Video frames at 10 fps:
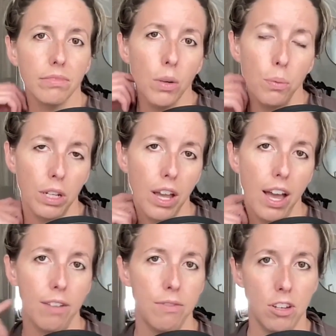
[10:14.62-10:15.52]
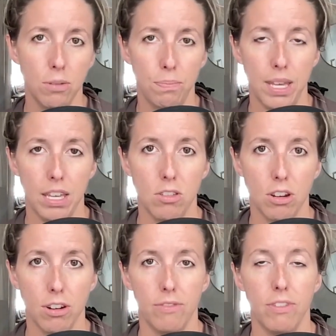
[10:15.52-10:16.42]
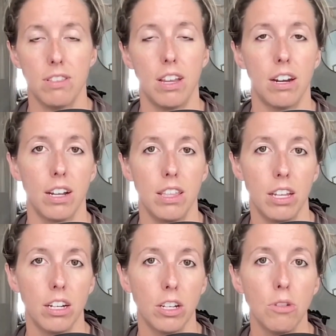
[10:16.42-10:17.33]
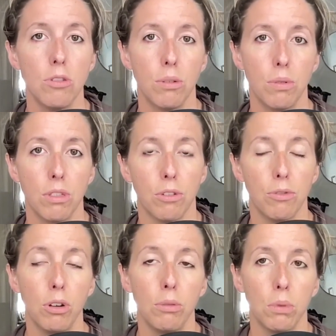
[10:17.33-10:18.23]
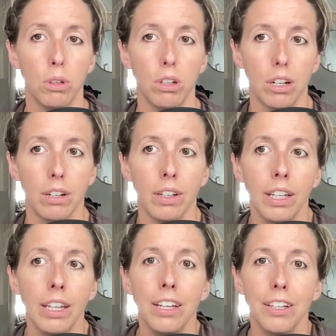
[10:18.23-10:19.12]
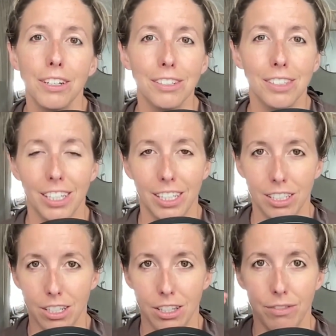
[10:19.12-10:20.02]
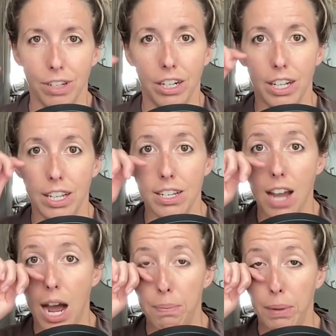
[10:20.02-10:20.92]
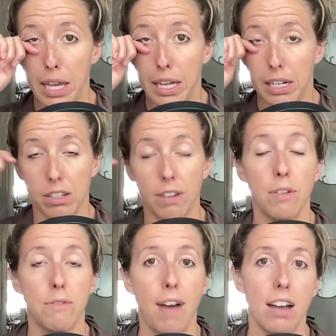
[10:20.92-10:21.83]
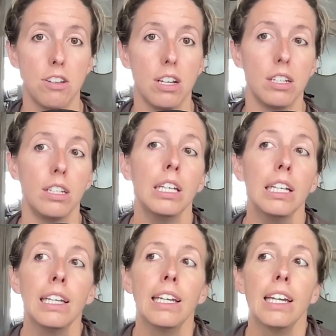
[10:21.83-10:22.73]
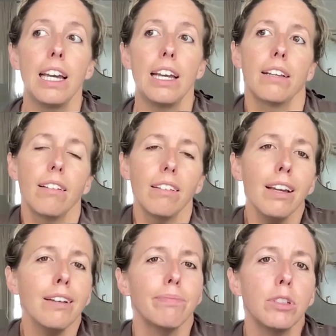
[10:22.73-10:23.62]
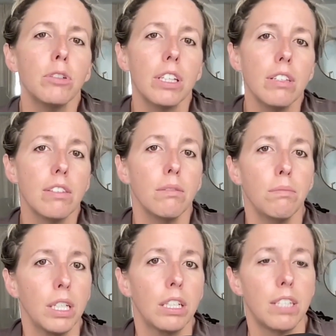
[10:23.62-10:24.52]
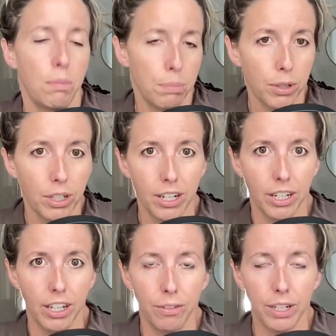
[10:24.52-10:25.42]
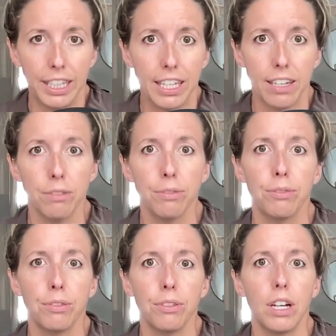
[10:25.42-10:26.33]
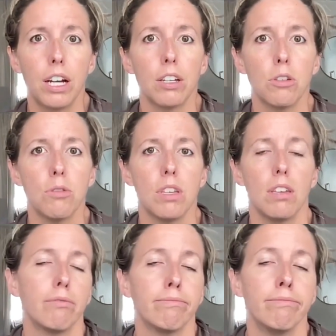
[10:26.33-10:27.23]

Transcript: when you have such a big surface area that you're using with your foam roller, you're just getting to the very top layers of the fascia. And yeah, you'll get some like temporary relief using